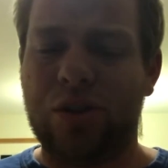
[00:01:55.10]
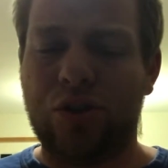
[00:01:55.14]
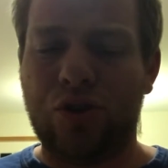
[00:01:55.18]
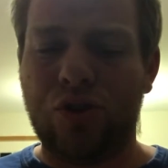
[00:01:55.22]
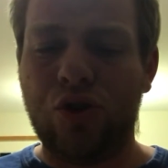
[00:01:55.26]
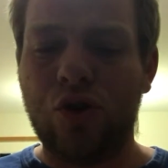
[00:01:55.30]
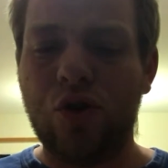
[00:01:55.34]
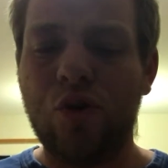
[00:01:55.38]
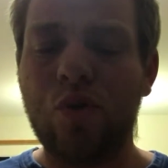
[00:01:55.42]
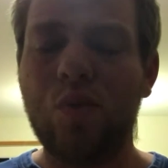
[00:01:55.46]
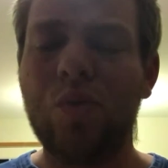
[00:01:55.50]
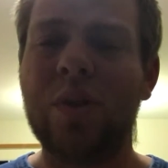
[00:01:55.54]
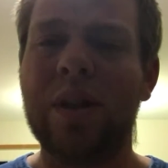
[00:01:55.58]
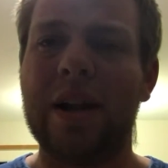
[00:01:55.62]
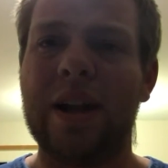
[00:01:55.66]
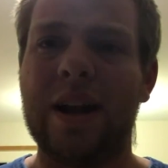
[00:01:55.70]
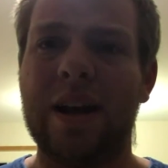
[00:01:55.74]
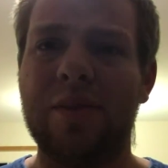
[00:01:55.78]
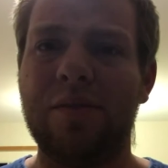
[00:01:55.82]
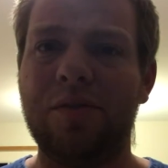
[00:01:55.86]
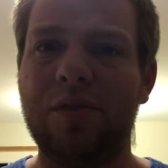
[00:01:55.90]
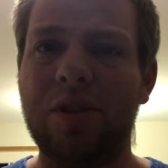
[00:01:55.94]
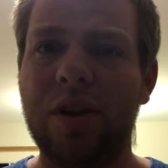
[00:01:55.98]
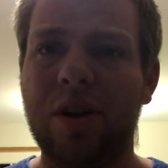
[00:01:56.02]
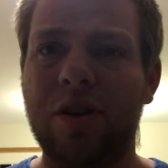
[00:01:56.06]
the two that
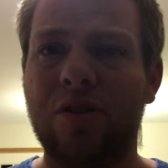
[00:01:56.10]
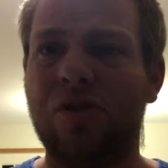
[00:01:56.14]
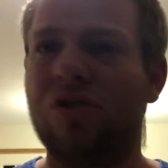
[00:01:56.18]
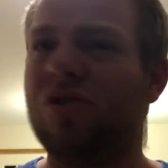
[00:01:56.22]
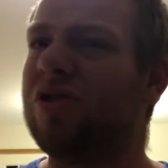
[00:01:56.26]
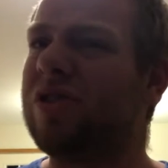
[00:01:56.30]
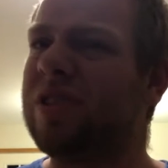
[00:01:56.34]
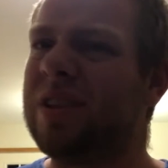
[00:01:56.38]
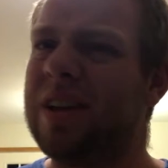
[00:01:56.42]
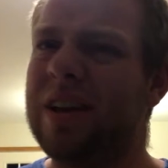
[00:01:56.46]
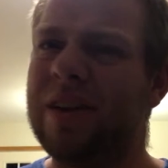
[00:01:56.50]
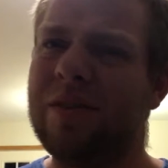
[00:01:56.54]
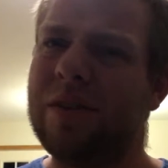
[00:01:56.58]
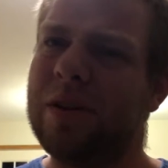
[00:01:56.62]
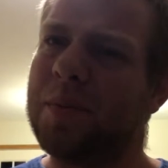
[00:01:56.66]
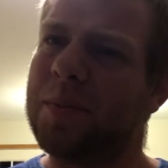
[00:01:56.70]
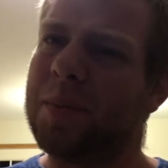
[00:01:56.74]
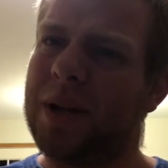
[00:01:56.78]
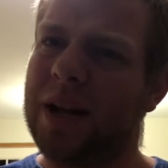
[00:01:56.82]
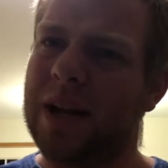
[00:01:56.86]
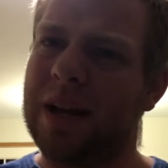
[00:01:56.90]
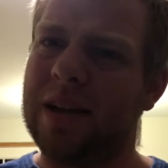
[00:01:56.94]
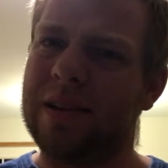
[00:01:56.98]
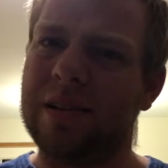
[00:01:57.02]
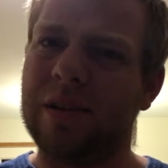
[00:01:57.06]
I've done, just giving them
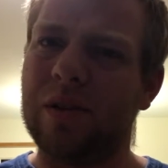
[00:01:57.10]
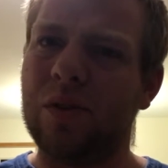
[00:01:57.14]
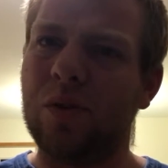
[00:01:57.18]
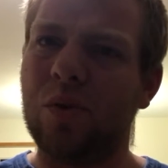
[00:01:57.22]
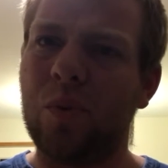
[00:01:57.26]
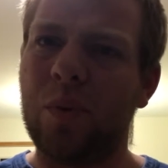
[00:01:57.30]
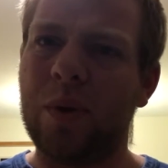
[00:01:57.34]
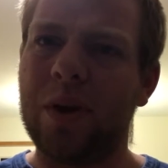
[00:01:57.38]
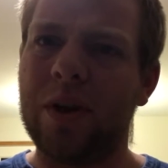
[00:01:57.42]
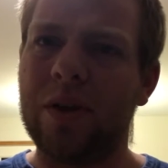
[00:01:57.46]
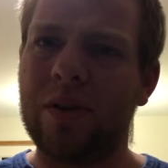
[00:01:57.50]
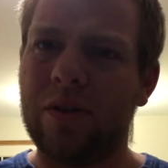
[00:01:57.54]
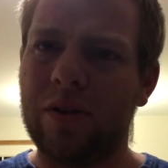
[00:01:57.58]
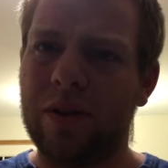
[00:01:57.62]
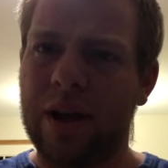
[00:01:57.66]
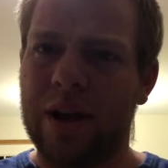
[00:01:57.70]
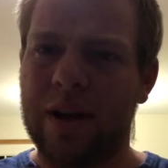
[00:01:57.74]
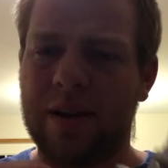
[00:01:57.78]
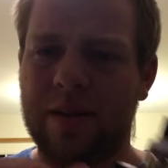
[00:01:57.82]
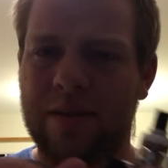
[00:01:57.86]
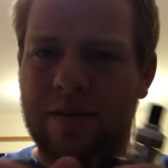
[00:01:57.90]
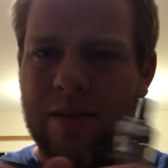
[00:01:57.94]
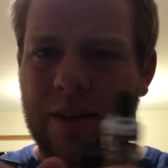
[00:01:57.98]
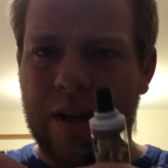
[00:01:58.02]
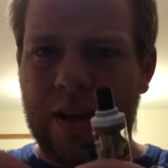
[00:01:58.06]
a nice little wiggle,
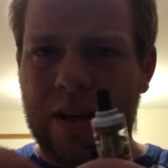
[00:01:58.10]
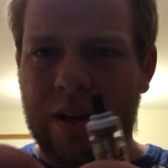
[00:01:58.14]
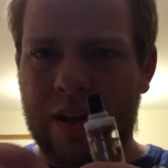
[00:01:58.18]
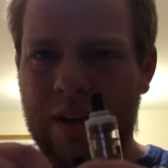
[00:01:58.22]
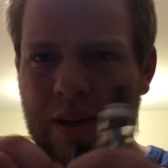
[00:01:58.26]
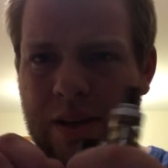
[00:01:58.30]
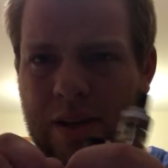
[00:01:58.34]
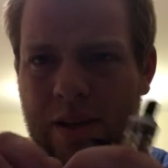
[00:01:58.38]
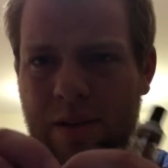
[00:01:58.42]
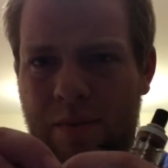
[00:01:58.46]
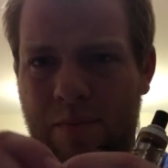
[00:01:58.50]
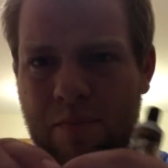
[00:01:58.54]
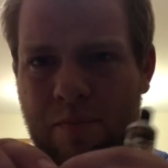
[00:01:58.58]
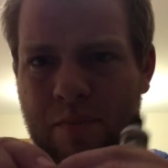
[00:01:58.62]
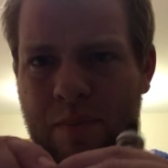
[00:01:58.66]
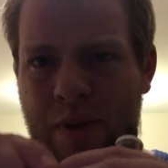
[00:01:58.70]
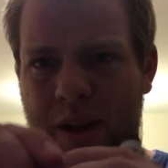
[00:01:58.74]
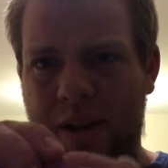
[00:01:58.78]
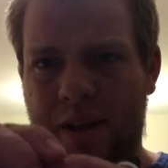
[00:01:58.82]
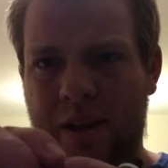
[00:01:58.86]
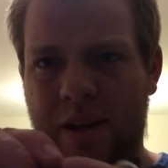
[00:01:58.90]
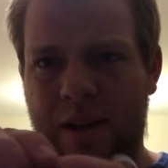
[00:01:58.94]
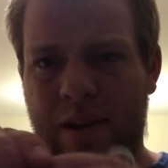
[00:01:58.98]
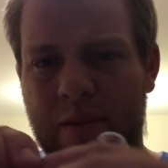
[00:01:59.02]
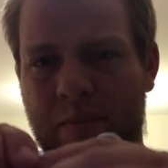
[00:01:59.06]
kind of
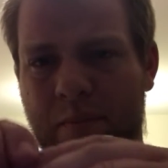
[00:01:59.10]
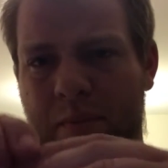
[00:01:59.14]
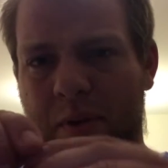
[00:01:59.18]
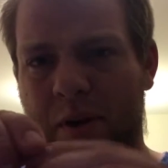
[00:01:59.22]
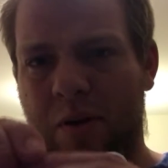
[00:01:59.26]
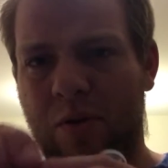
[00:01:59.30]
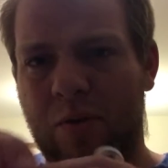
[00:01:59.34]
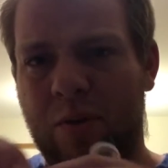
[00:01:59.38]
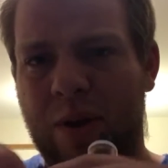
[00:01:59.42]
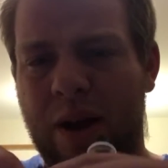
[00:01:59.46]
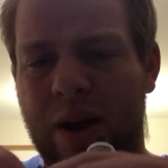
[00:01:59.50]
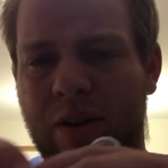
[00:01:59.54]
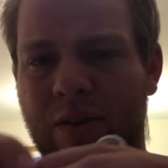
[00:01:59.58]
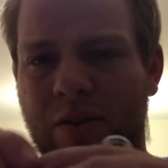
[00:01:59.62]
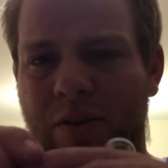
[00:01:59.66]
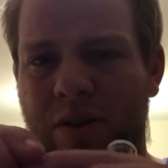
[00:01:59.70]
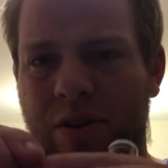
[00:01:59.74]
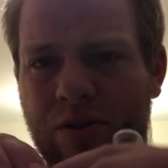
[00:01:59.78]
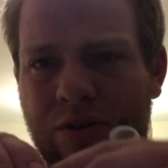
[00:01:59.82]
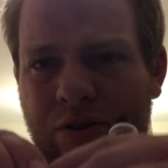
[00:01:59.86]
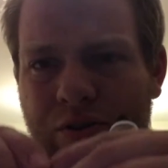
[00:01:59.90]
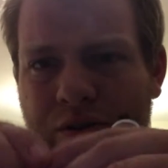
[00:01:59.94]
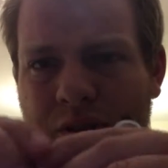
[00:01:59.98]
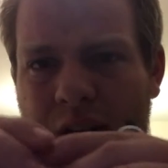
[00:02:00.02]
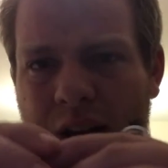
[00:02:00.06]
bending them all around
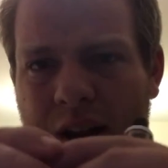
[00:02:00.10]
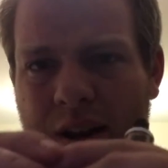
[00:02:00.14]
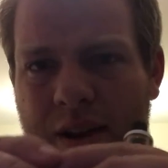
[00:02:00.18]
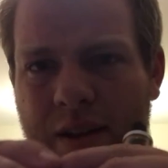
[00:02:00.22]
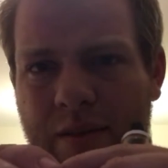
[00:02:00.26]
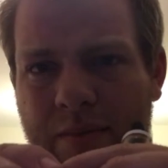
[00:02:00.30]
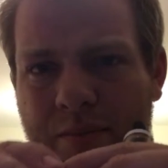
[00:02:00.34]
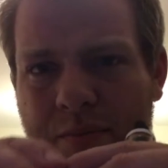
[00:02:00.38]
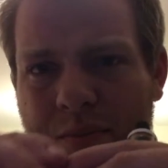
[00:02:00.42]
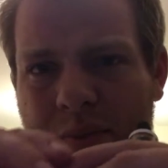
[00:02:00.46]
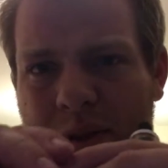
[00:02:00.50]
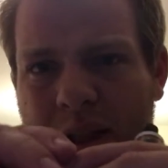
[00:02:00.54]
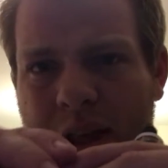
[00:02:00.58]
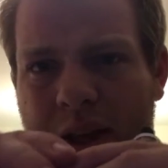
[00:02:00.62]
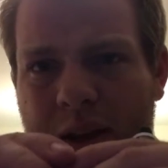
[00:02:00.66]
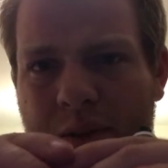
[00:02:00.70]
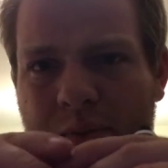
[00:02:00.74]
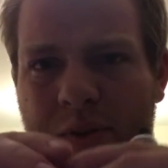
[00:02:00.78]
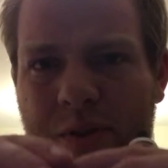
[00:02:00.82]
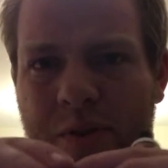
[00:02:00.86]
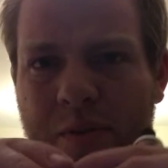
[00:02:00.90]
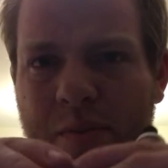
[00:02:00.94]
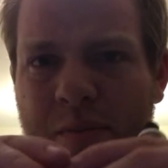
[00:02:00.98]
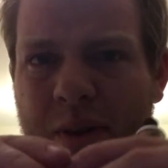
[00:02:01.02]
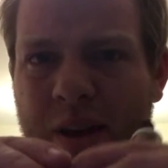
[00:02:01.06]
and just kind of playing
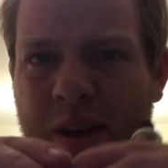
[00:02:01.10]
with them,